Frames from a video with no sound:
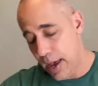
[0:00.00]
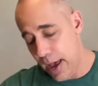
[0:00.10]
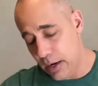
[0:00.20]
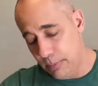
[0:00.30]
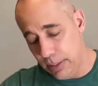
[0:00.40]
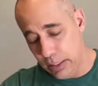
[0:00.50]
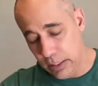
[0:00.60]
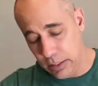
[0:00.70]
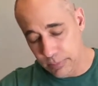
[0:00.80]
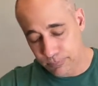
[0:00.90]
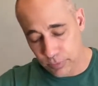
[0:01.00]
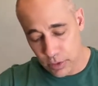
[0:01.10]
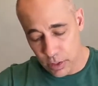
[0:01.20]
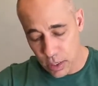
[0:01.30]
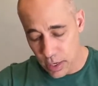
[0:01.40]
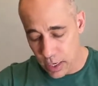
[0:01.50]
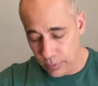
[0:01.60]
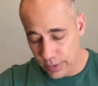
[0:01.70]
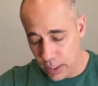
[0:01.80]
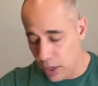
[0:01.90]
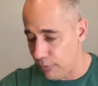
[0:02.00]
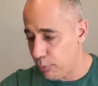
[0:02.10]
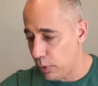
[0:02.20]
at a median area of